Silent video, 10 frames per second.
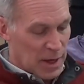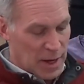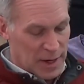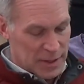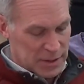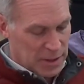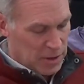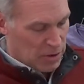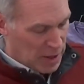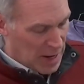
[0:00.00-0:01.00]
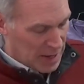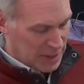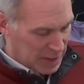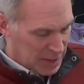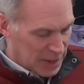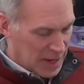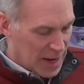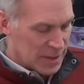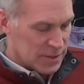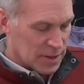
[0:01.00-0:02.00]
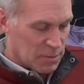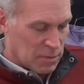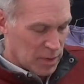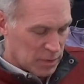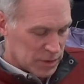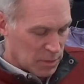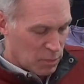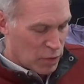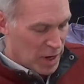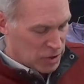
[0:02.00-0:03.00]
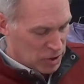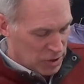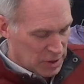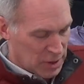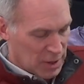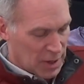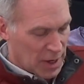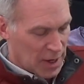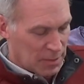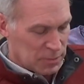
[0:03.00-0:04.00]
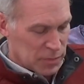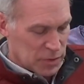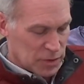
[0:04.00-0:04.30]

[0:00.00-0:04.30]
It's an interlock, and it has some brushed texturized